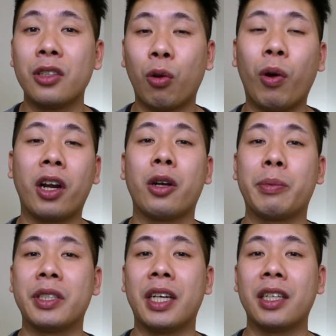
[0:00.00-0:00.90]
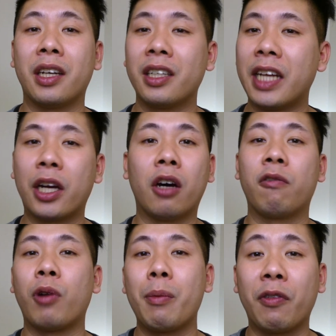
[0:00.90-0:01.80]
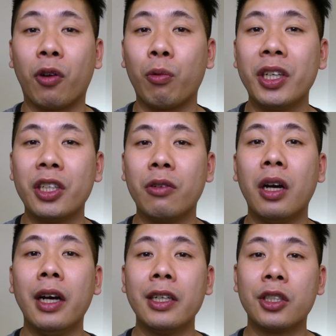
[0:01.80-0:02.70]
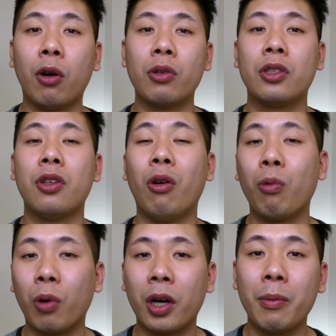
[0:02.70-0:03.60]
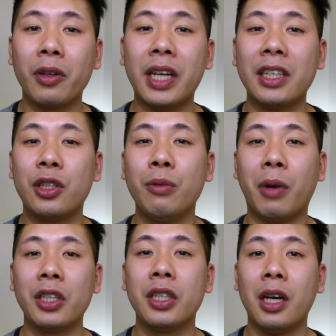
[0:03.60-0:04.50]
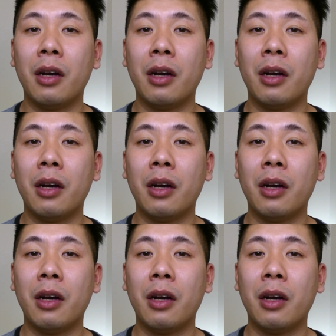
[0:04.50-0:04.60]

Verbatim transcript: You're 100% gonna take off right before we do, so don't worry about that too much,